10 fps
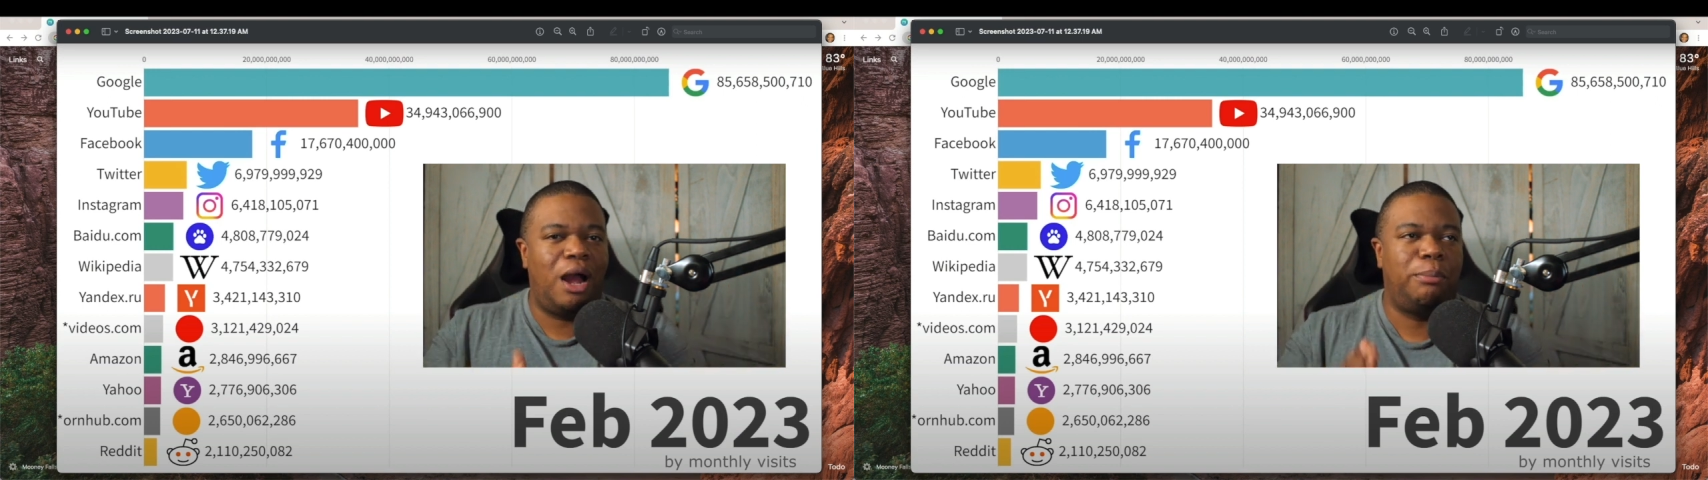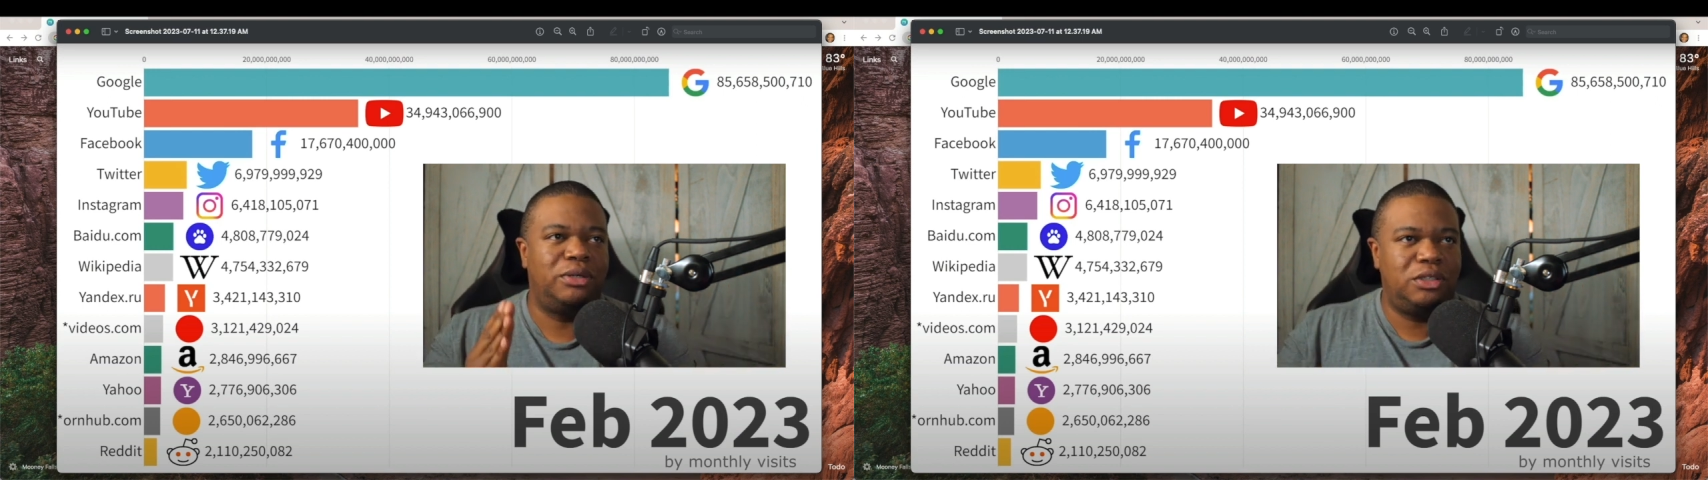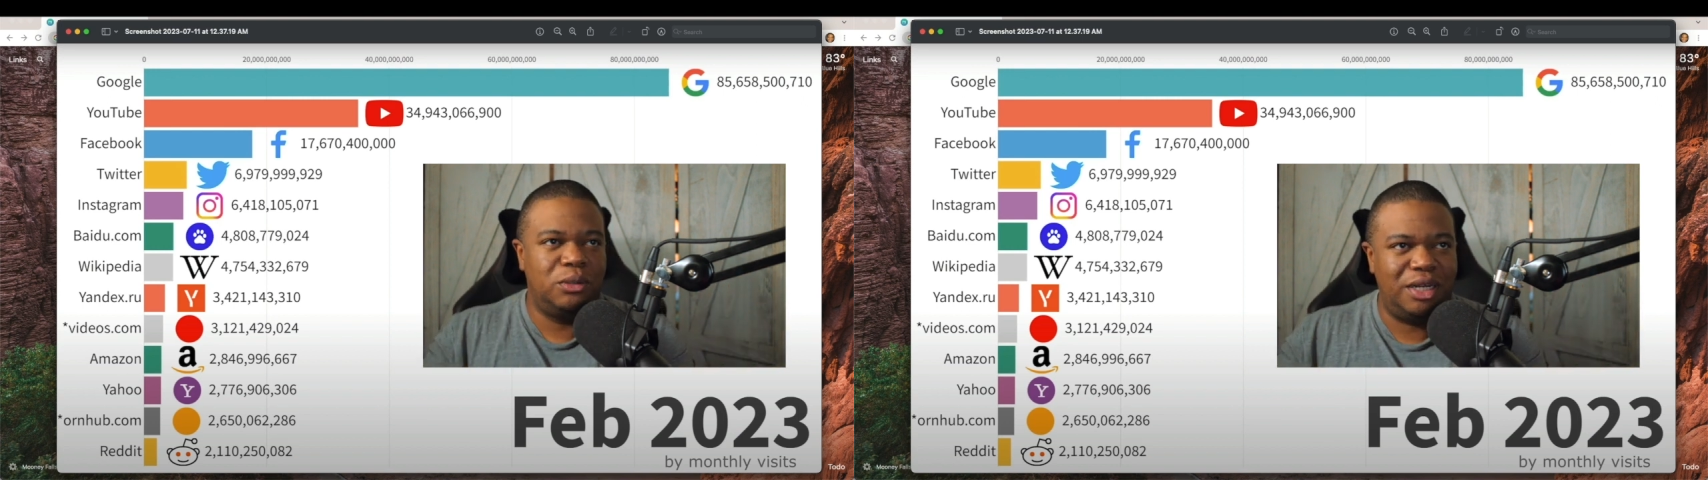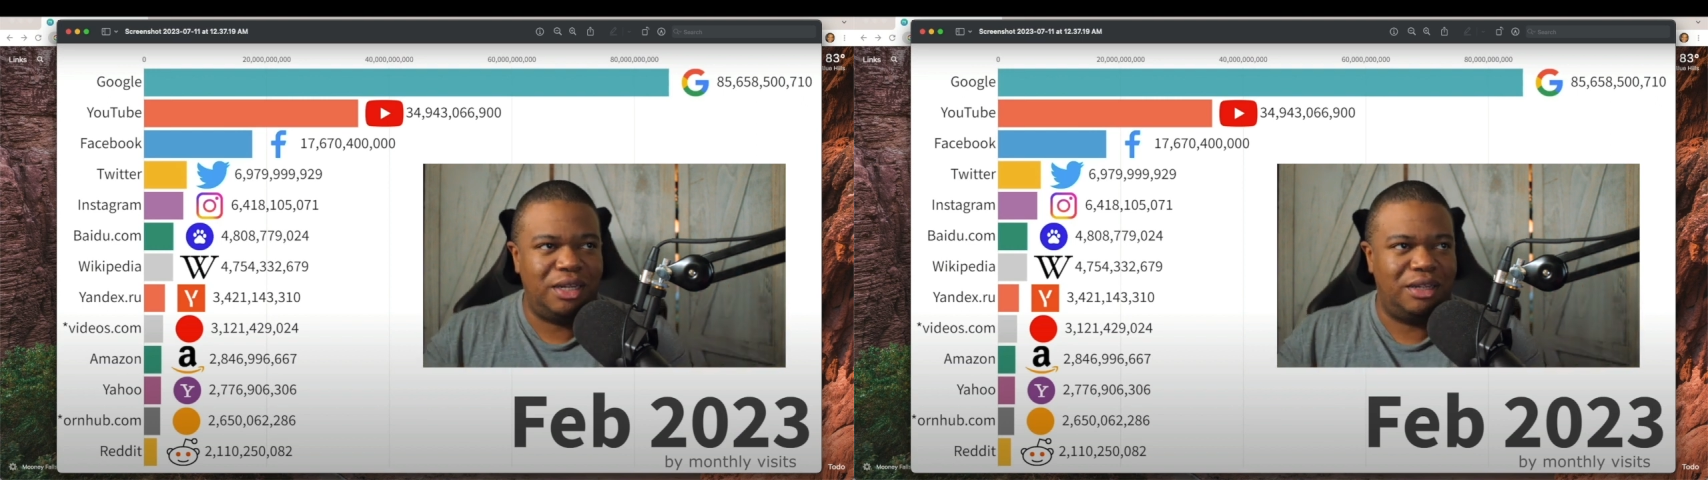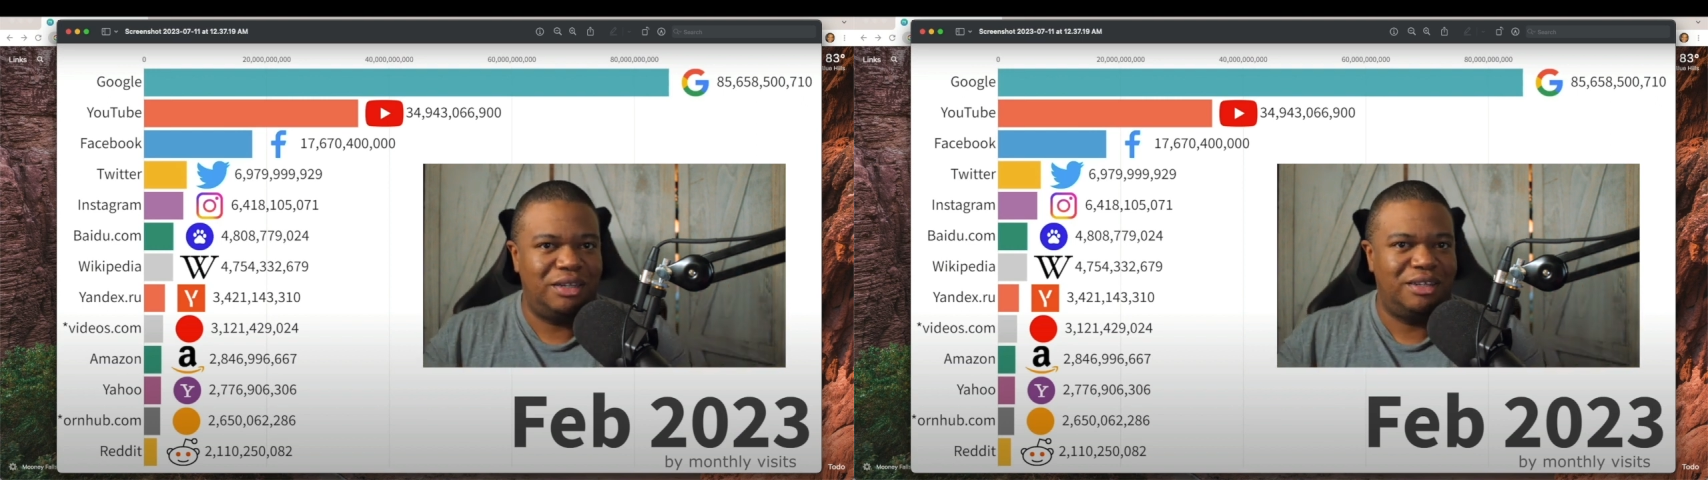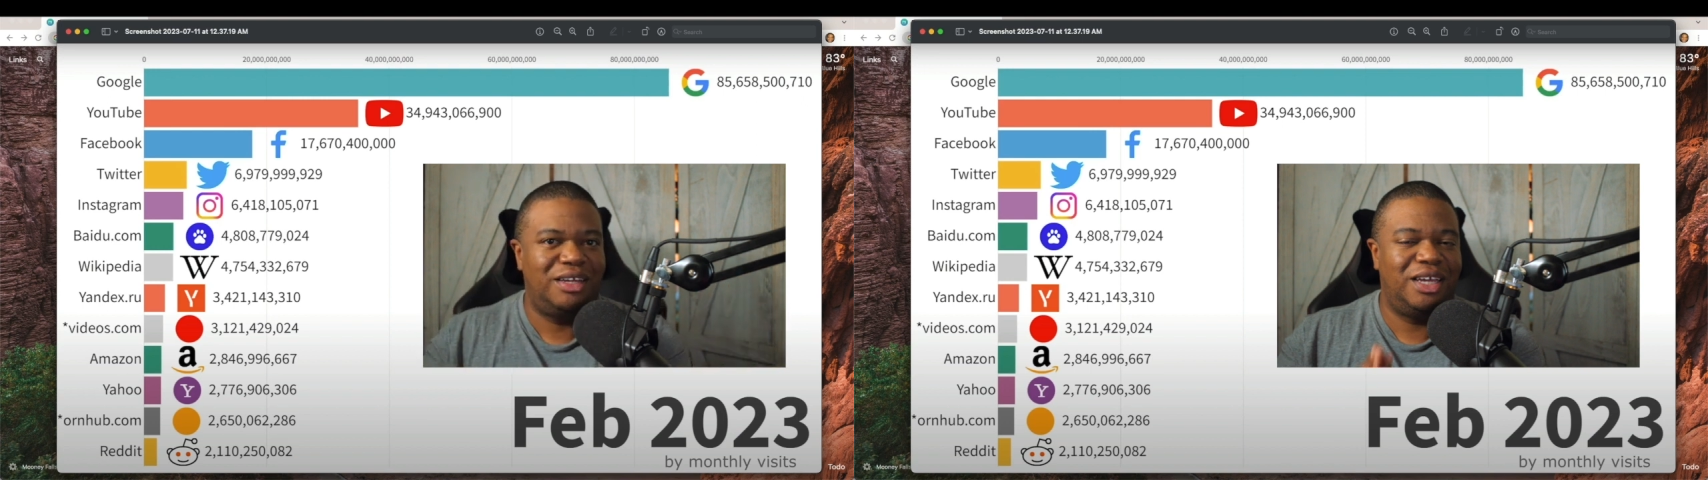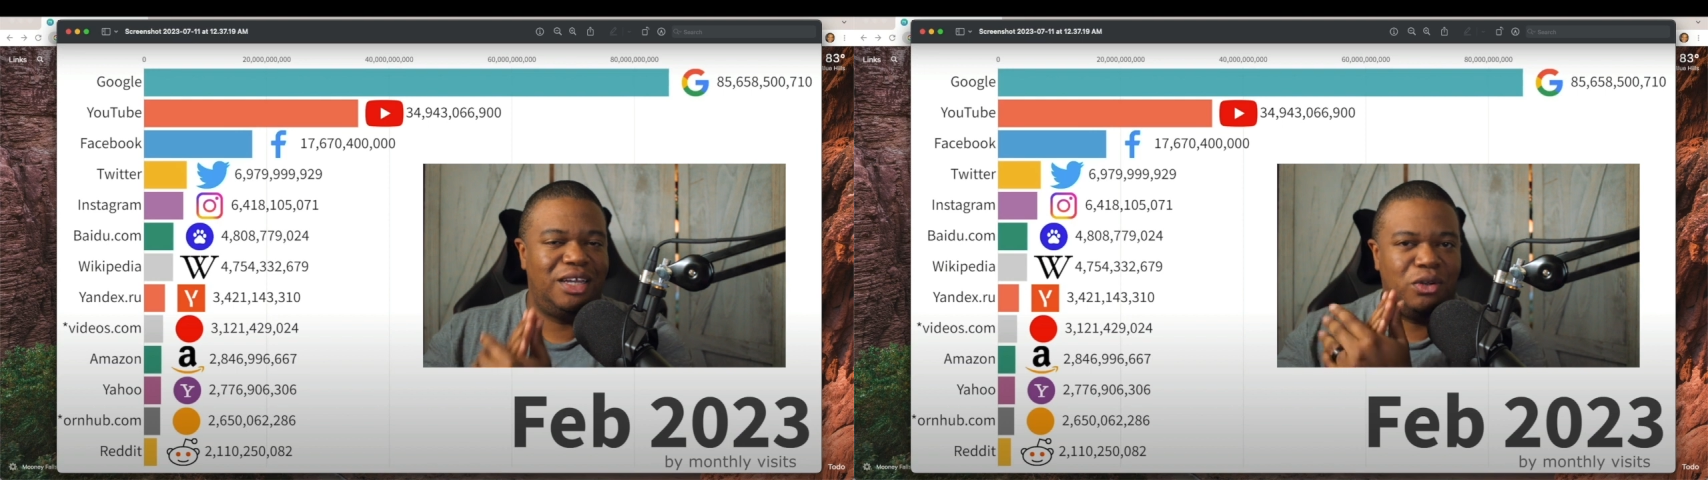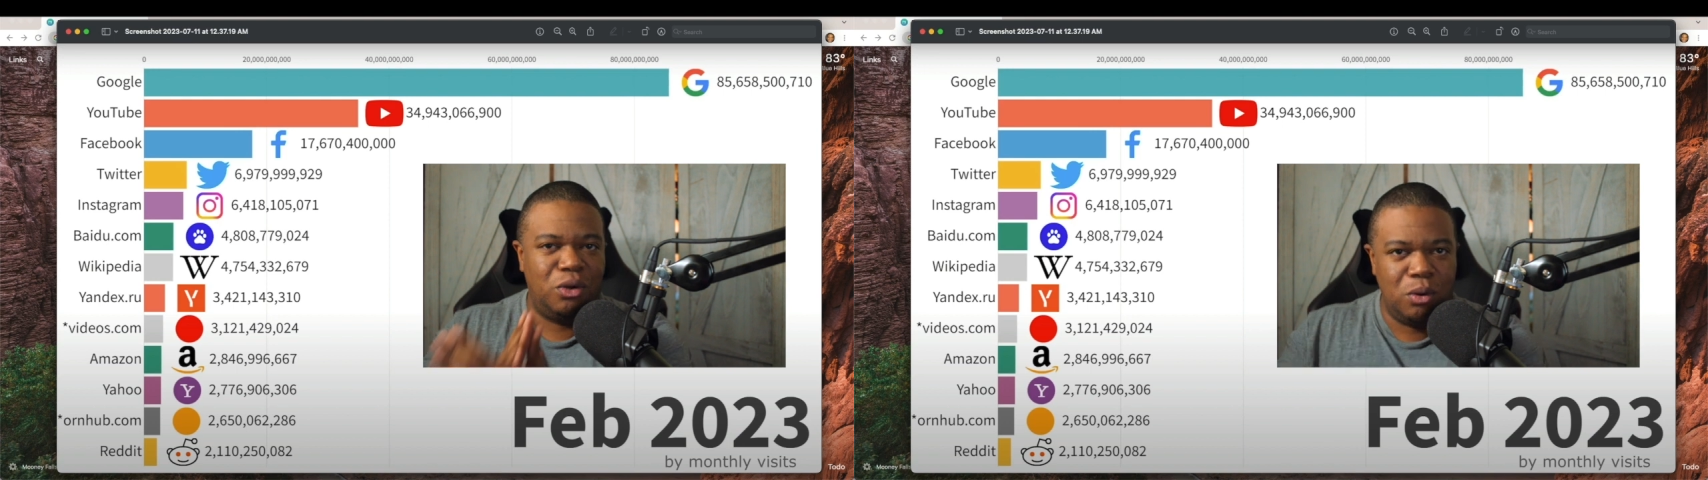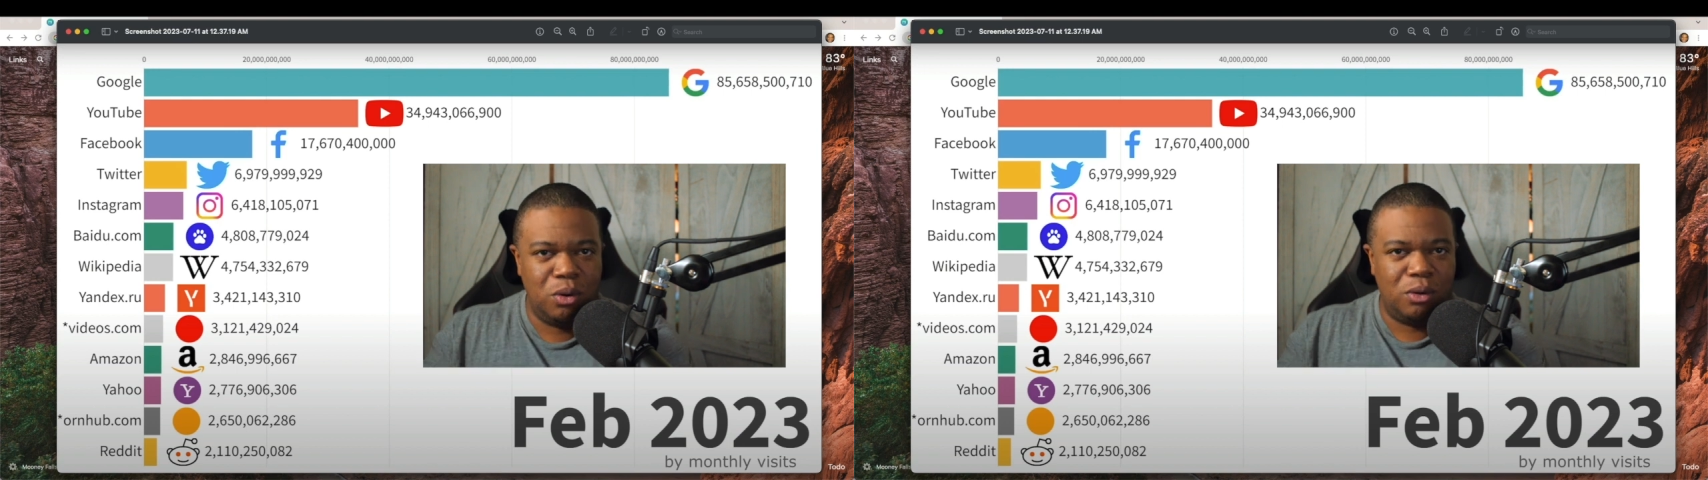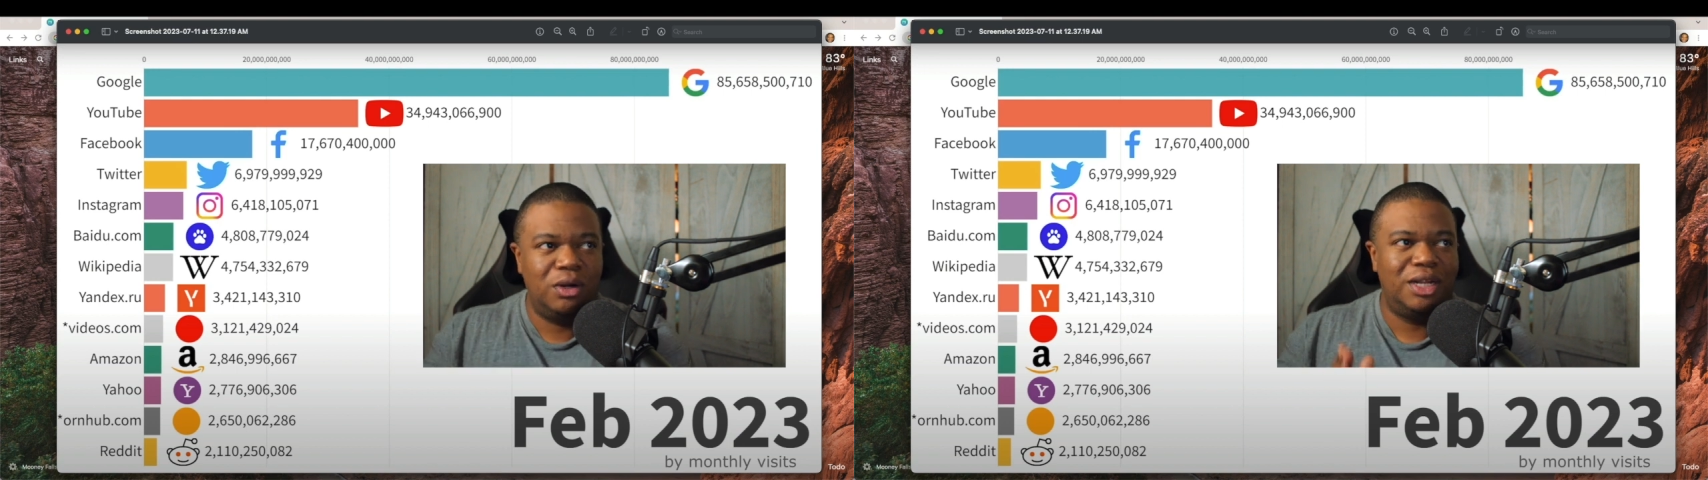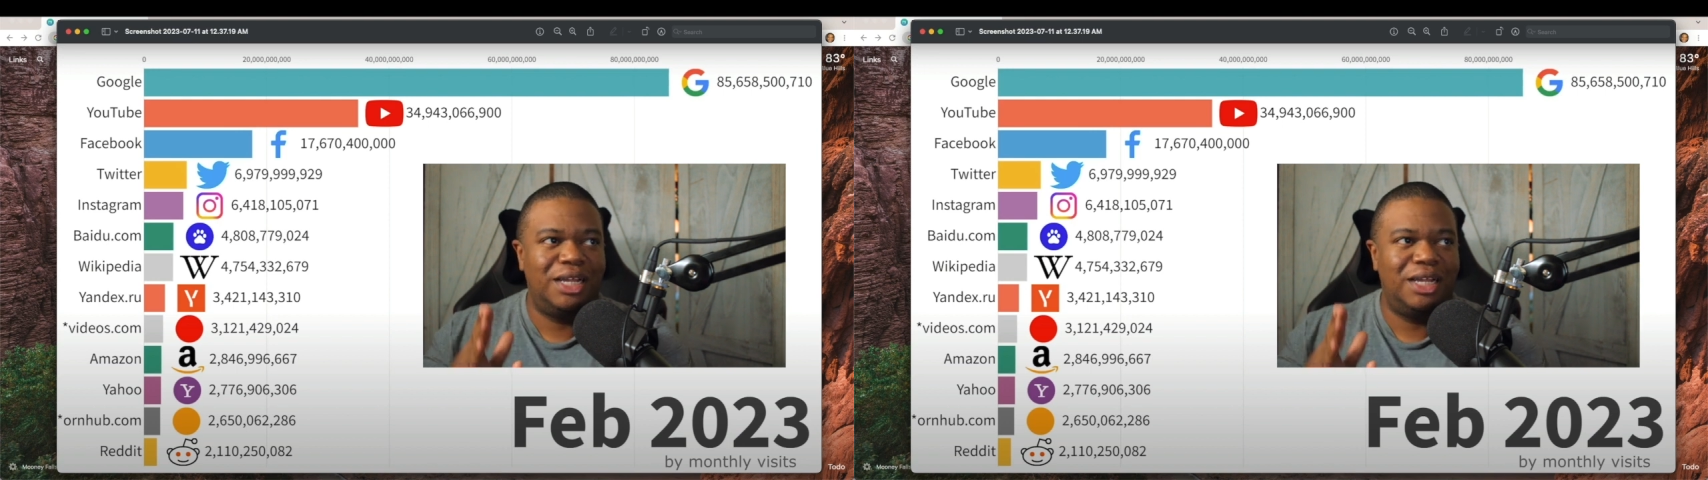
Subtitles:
opportunity in Google